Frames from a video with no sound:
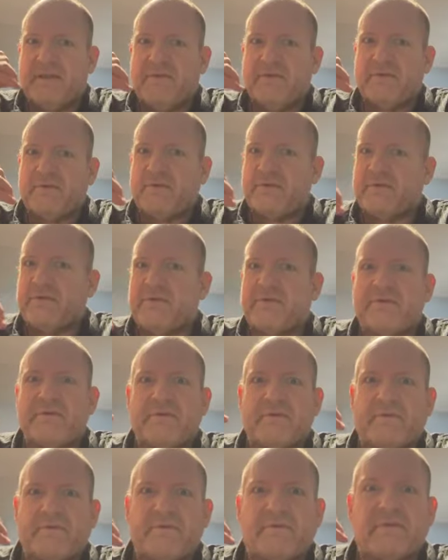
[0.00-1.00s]
by their 3rd
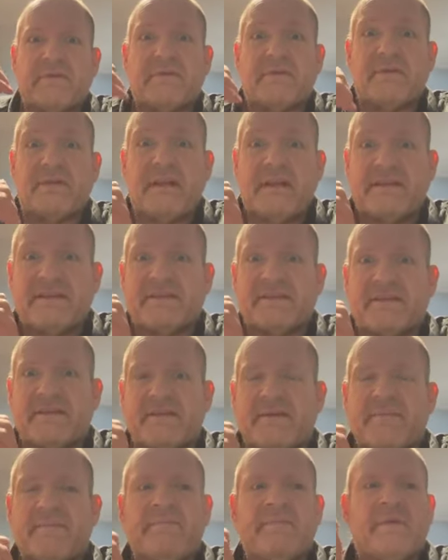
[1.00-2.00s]
or 4th
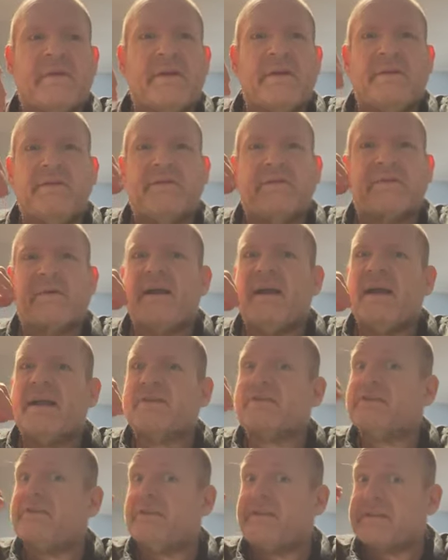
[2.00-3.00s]
lesson, they're
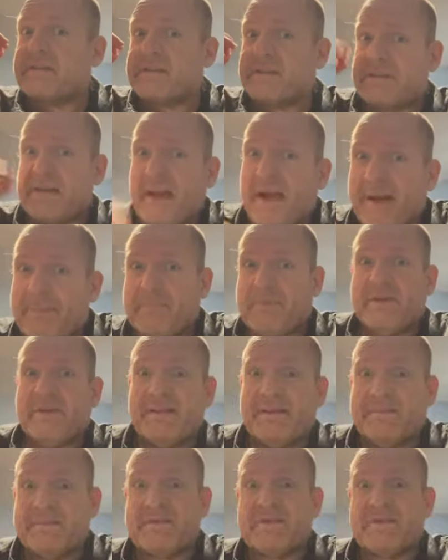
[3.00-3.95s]
actually stopping